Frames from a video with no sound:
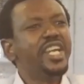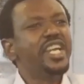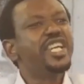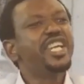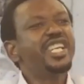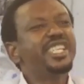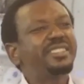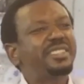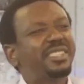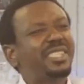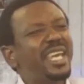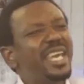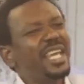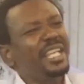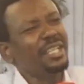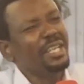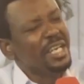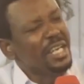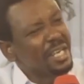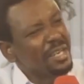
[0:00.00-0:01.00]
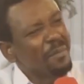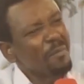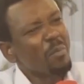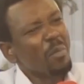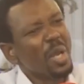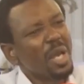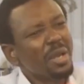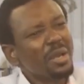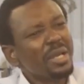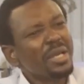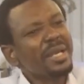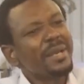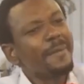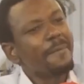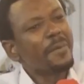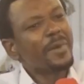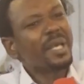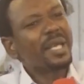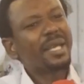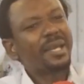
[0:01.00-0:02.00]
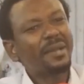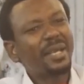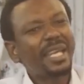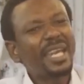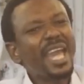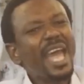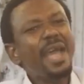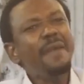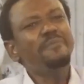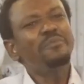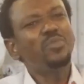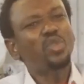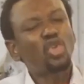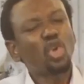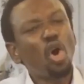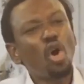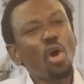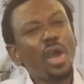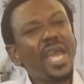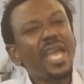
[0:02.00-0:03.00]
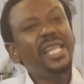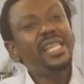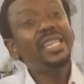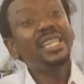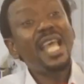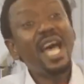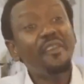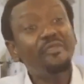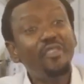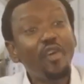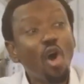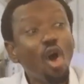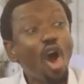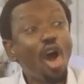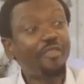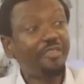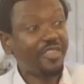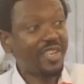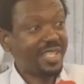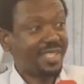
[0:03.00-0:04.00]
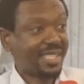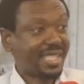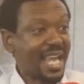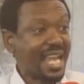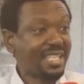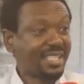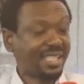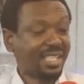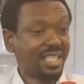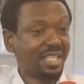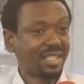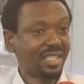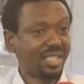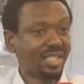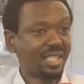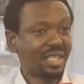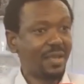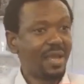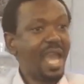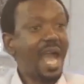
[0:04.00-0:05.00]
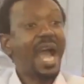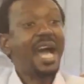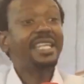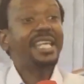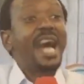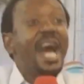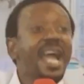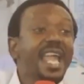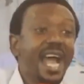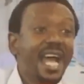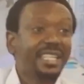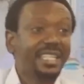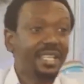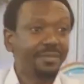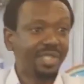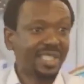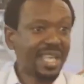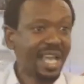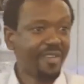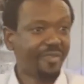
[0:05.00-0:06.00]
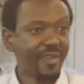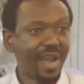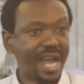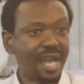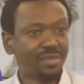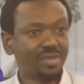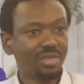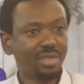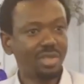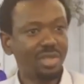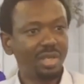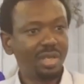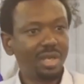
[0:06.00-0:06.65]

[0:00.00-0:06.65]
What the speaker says: He still came to a level of his senses and hired himself out.